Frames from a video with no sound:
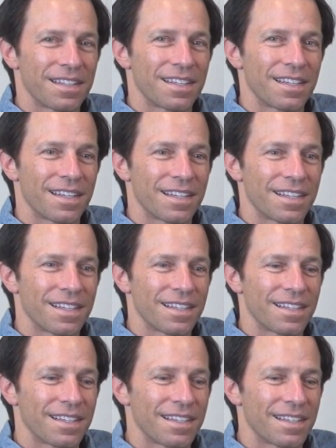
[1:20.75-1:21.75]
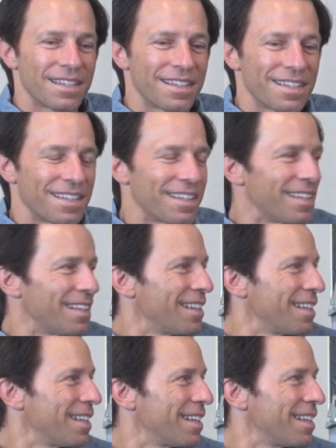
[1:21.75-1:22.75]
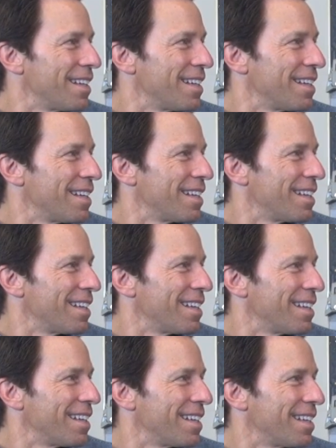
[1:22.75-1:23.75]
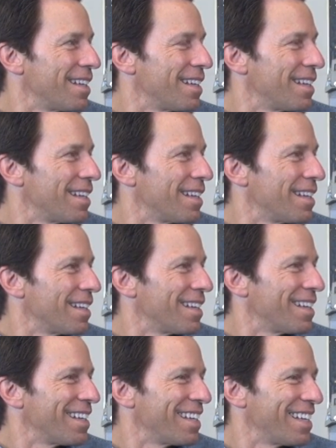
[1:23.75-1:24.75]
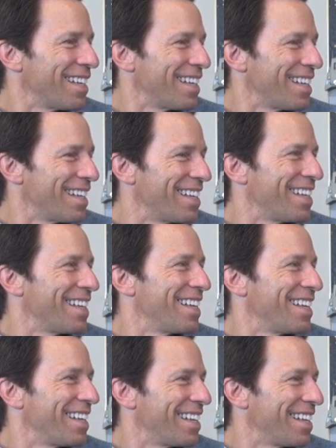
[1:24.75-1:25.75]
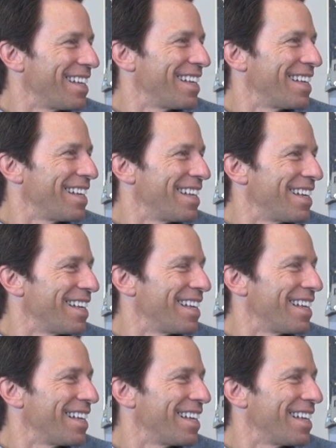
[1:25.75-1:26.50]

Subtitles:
(silent)